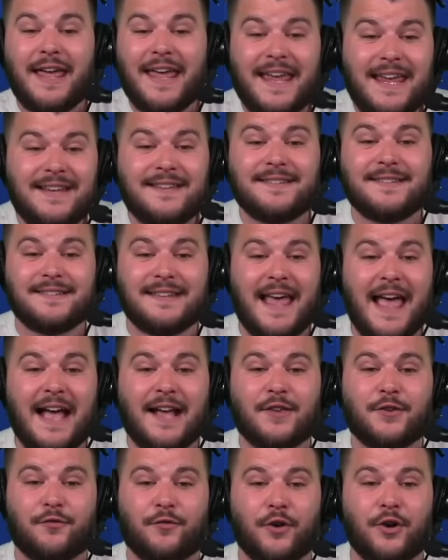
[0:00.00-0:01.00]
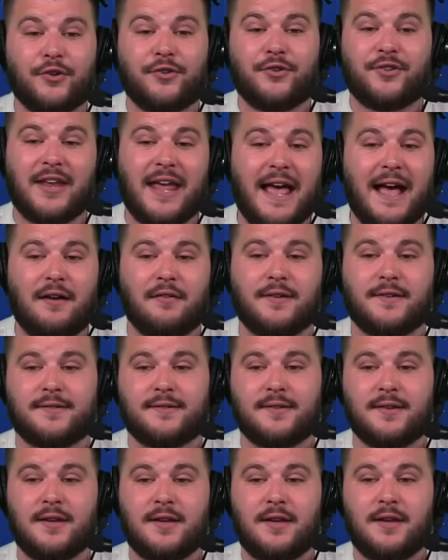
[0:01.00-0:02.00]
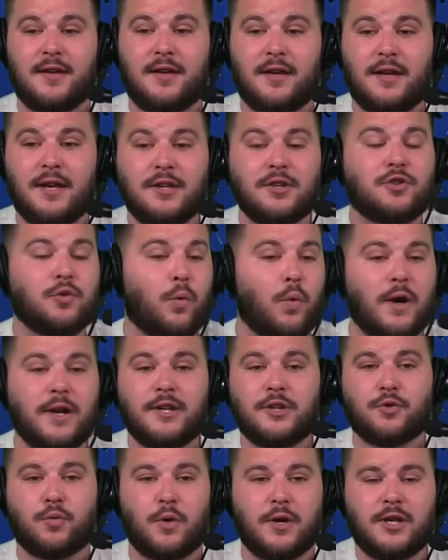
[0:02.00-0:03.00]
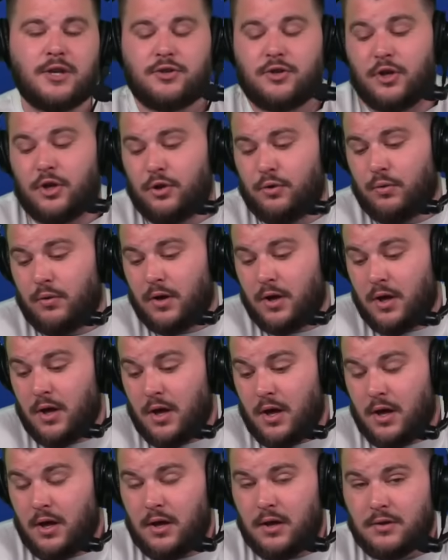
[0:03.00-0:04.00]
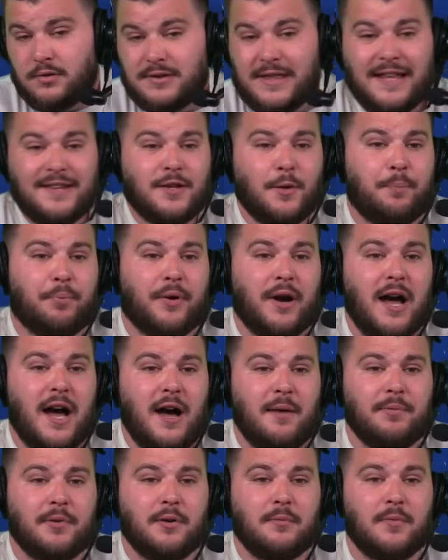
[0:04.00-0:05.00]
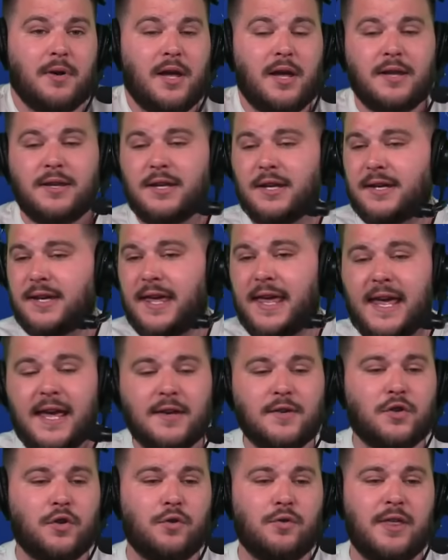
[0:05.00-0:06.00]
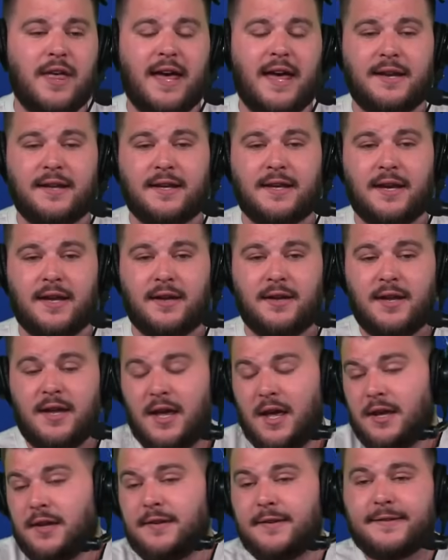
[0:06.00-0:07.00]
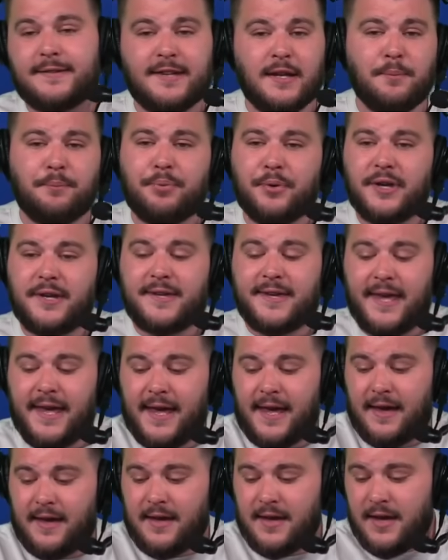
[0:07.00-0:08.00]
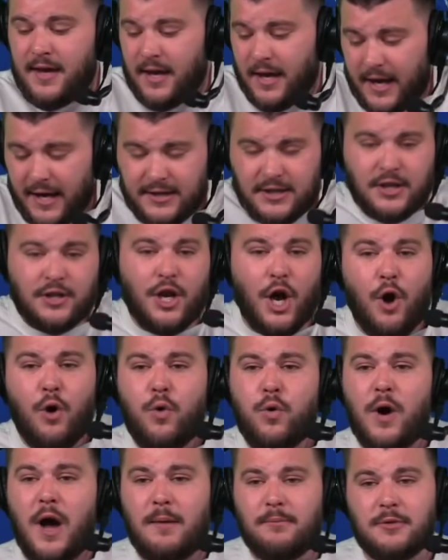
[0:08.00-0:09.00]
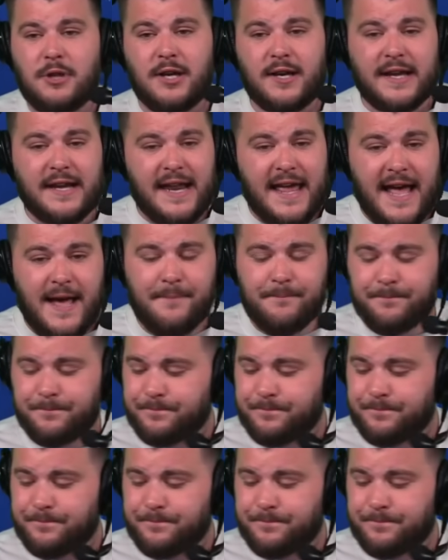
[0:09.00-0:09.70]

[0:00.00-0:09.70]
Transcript: 8 sacks versus Dallas in 2022. That's a problem. You can't do that again. You simply can't. And you know who I'm looking at?